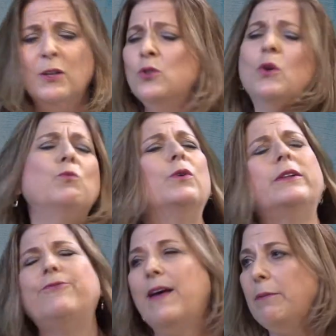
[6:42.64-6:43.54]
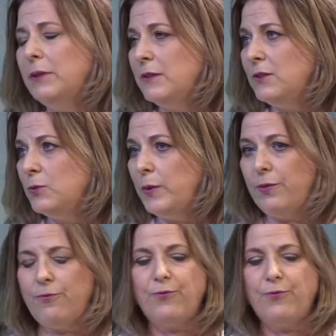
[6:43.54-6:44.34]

So I'm really fabulous with